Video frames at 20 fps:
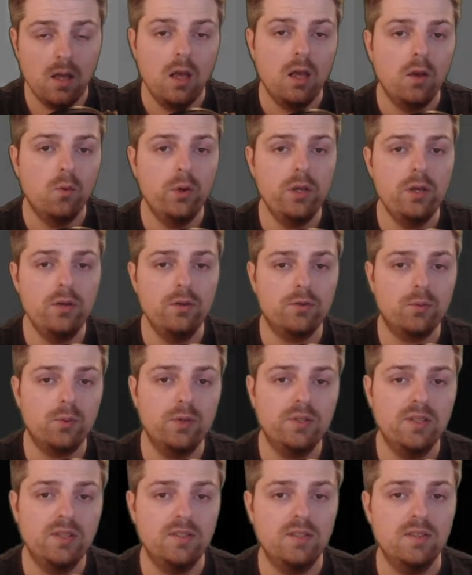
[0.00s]
We use
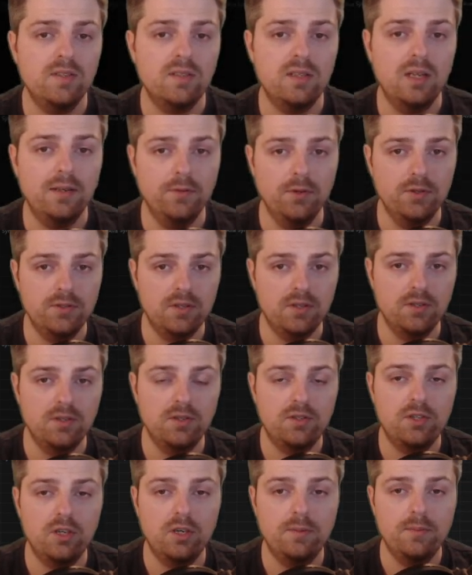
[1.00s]
resistance levels to
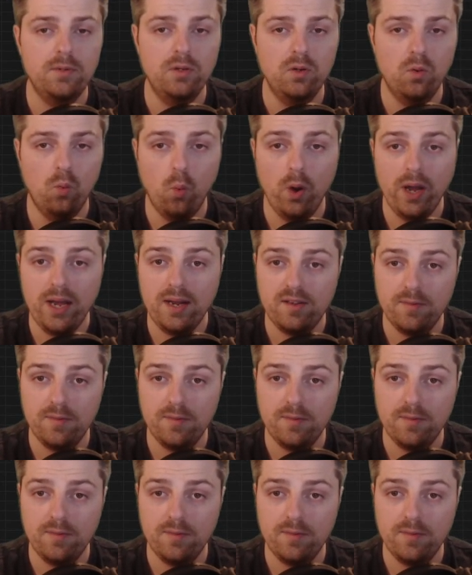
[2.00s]
determine where